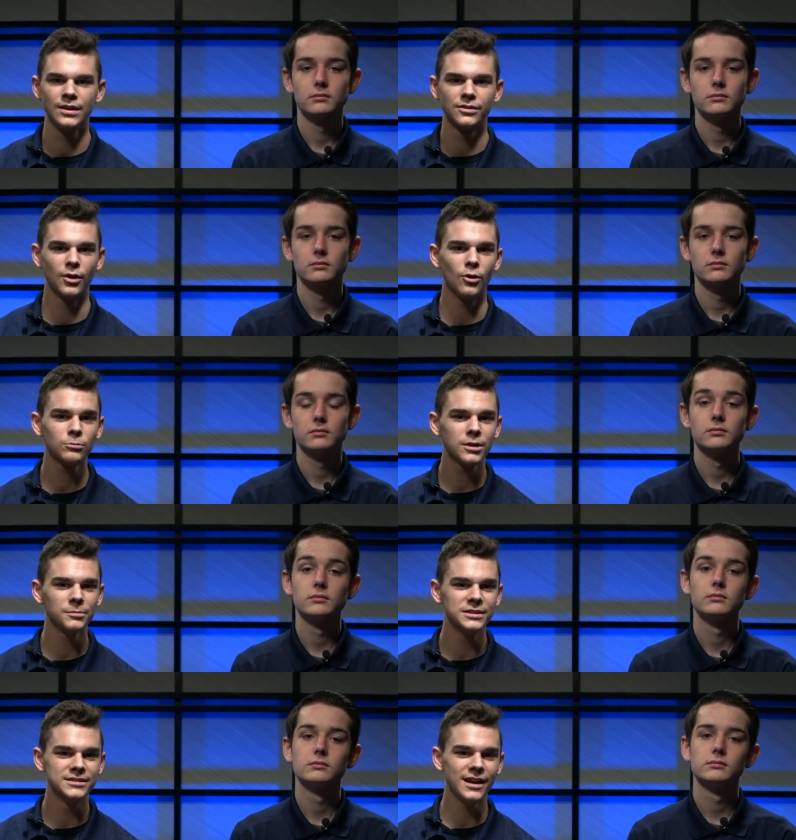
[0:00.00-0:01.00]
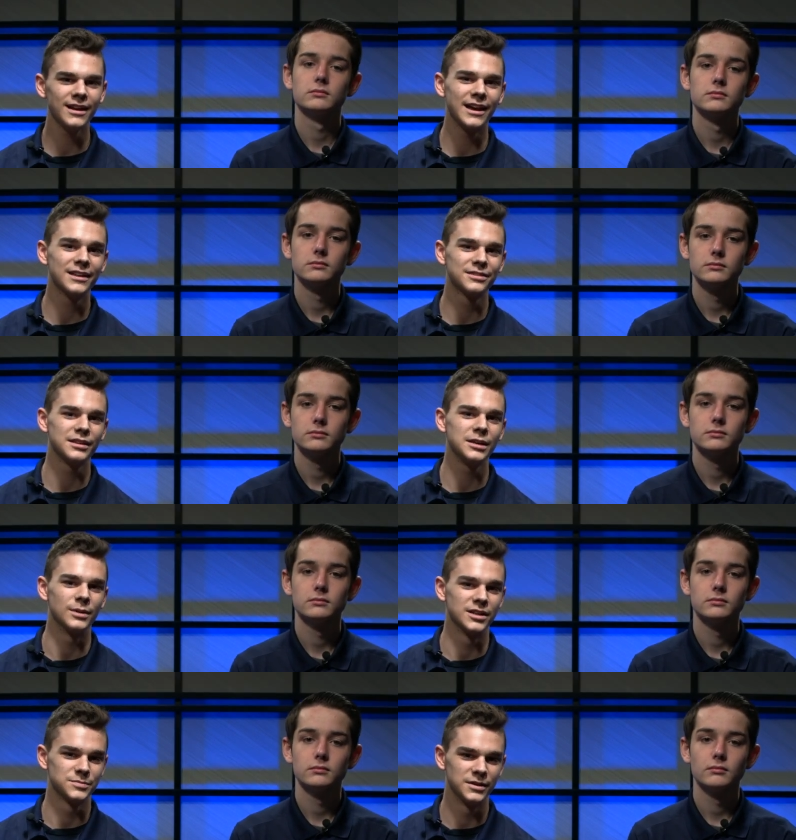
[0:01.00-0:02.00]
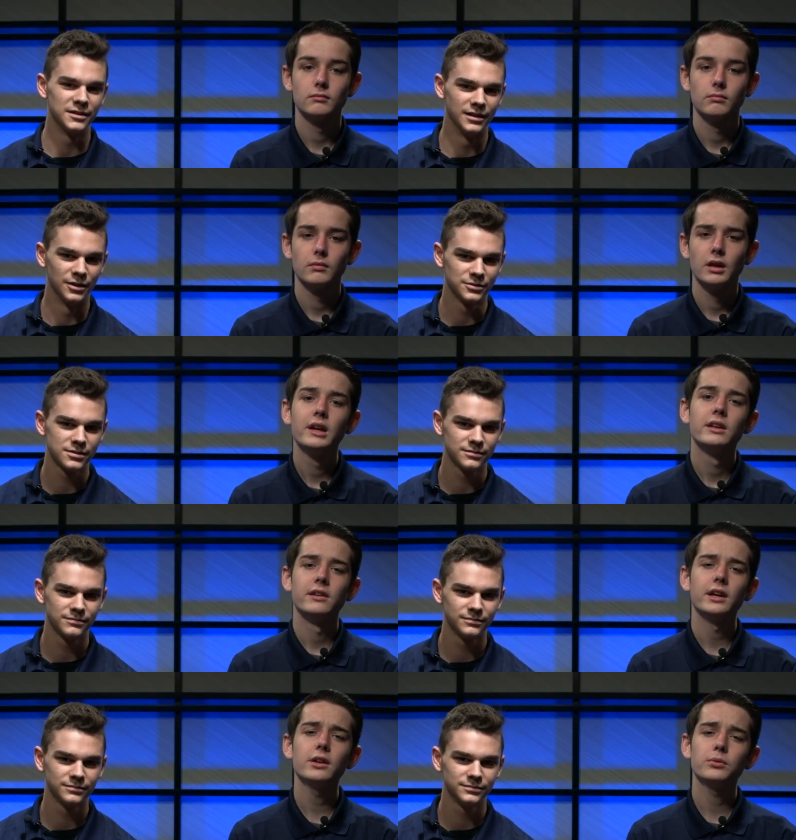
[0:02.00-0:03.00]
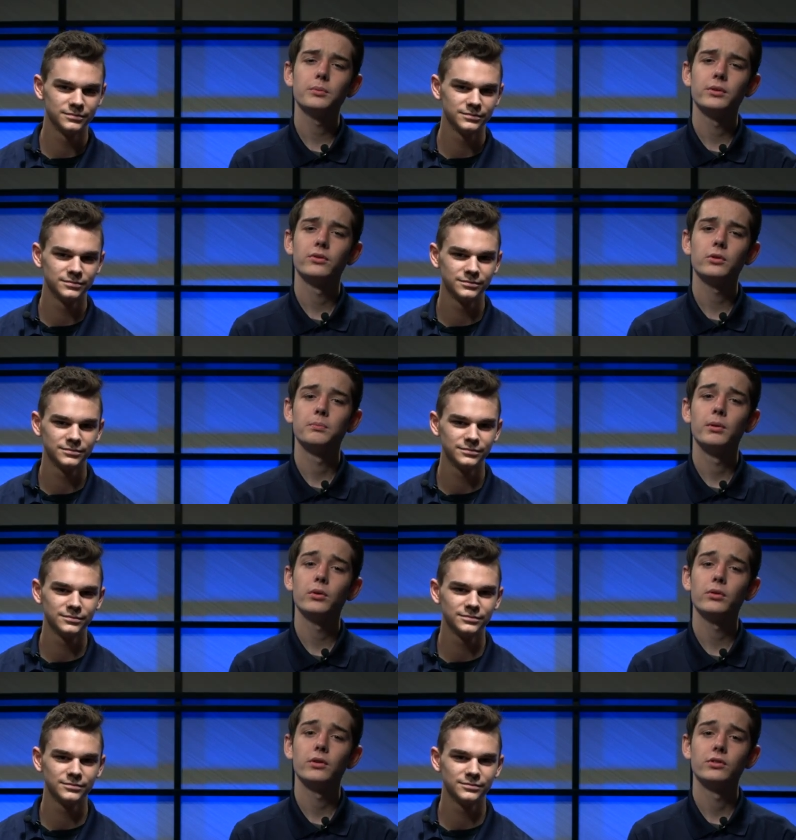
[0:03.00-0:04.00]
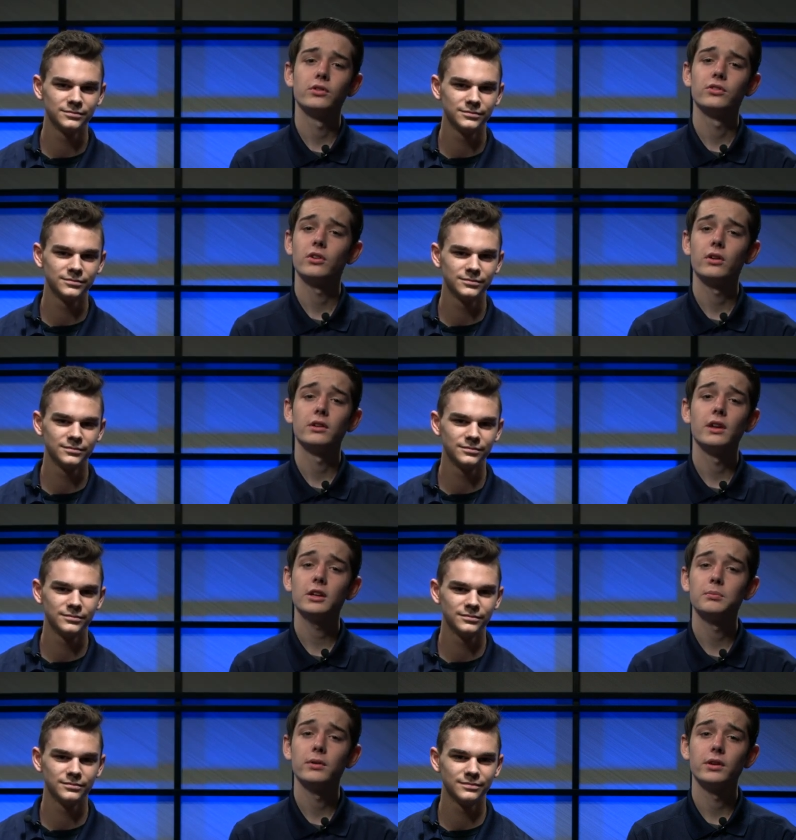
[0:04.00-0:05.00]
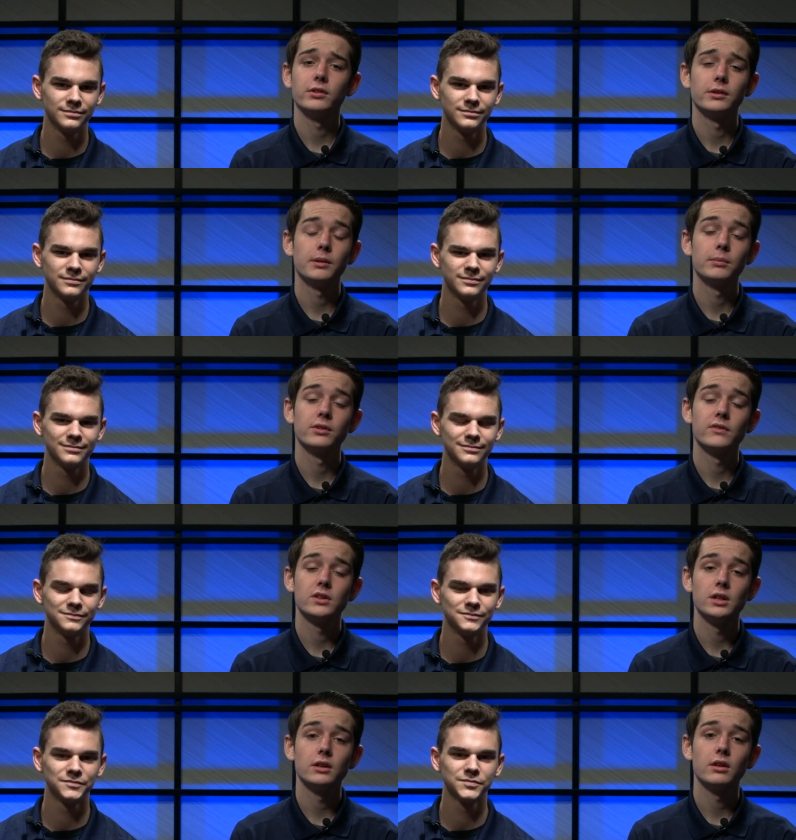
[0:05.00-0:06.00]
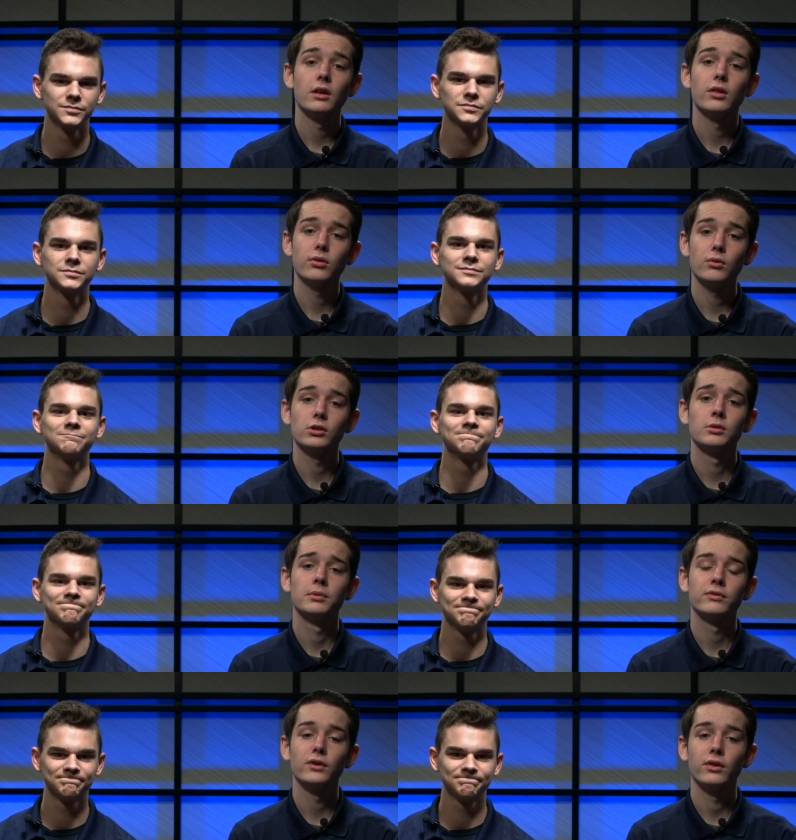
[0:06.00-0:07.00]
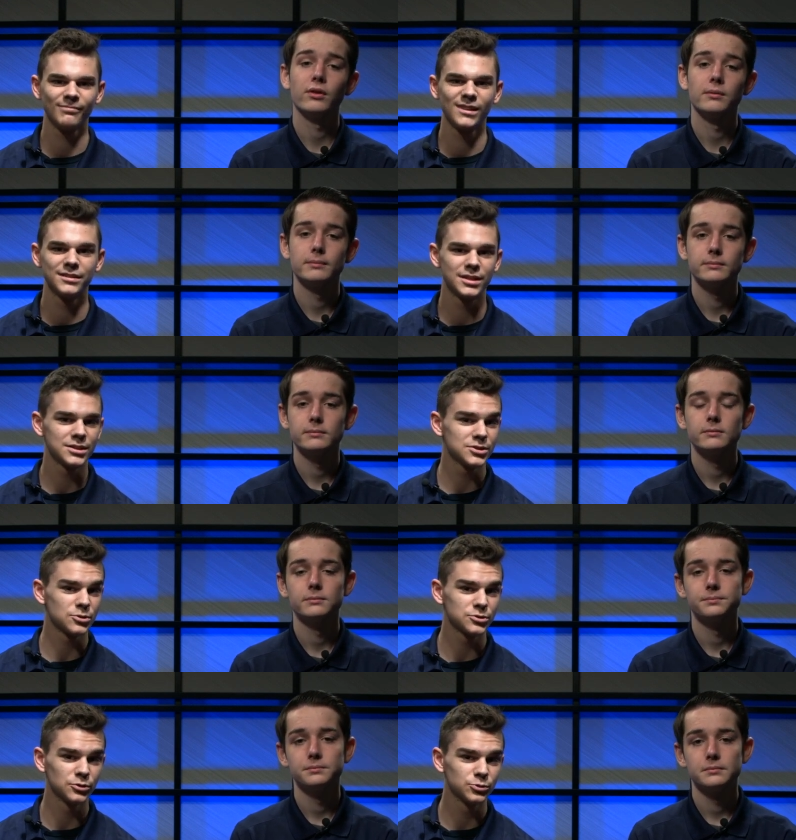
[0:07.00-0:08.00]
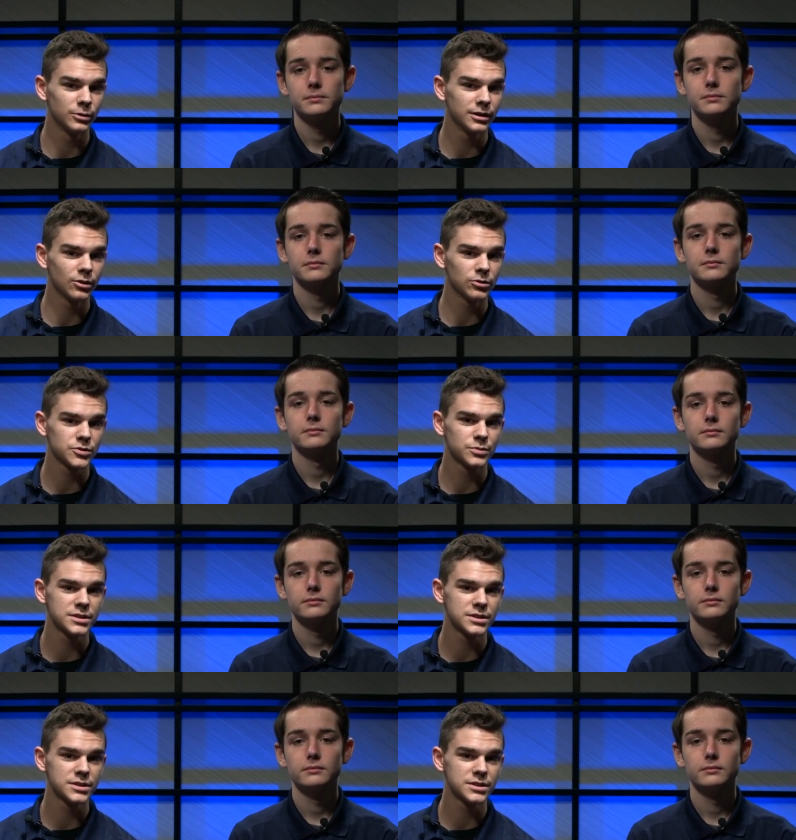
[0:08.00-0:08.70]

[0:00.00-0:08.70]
Speaker 1: The homecoming date and theme has been announced.
Speaker 2: Tickets will be sold both lunches starting next Monday, September 17th through October 5th.
Speaker 1: Tickets are sold $20